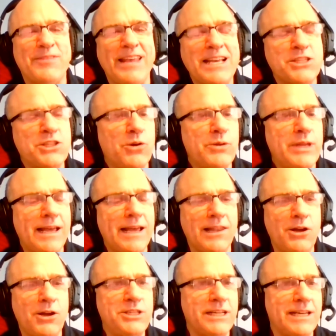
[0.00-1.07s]
So yeah,
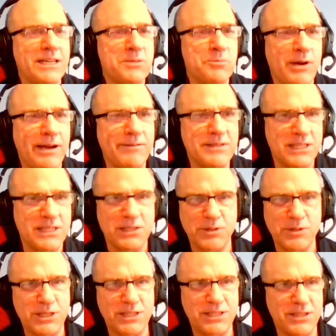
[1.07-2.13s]
large igneous provinces,
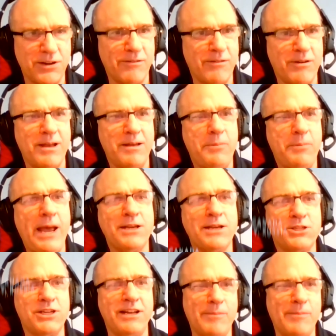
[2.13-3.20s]
which is sort of a
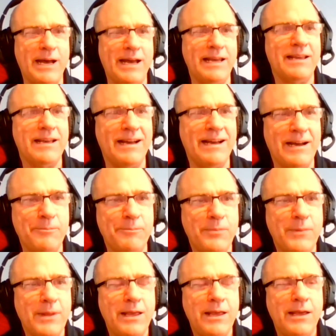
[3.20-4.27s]
passion of mine.